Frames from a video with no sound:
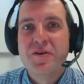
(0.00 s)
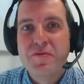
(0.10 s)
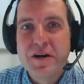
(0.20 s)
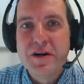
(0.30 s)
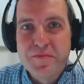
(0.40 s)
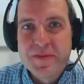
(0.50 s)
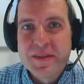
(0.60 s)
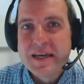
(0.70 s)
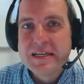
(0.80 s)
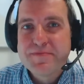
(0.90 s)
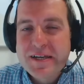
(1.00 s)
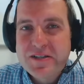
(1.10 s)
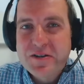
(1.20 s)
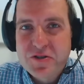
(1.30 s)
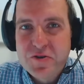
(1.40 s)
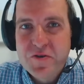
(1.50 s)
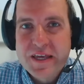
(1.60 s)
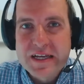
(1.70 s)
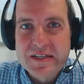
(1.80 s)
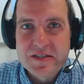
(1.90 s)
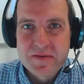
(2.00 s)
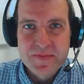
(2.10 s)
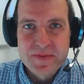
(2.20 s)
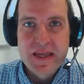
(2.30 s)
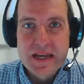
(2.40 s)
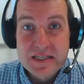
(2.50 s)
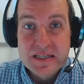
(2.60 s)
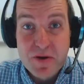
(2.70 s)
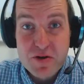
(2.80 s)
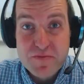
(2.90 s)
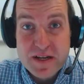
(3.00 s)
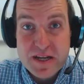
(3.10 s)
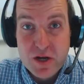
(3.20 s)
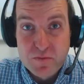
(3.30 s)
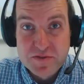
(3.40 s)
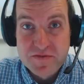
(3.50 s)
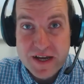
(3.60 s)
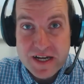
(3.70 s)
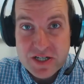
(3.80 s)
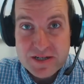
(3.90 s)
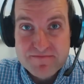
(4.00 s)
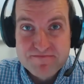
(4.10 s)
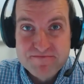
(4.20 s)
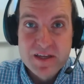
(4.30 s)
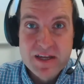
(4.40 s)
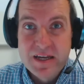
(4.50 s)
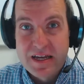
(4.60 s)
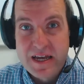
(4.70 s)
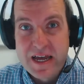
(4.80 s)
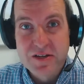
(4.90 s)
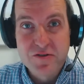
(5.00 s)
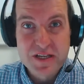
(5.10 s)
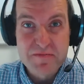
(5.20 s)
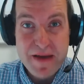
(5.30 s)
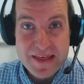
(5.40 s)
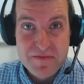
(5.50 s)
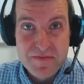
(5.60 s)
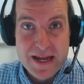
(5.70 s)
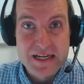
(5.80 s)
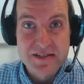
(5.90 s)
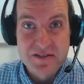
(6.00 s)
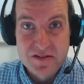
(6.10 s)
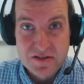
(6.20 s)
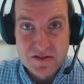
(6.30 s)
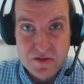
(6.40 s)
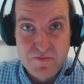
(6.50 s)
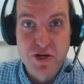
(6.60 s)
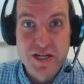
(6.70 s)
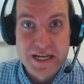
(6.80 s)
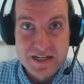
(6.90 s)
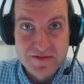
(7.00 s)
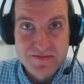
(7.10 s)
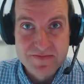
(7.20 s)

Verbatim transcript: Well, it's based on two things experiment and observation, and using mathematics to predict.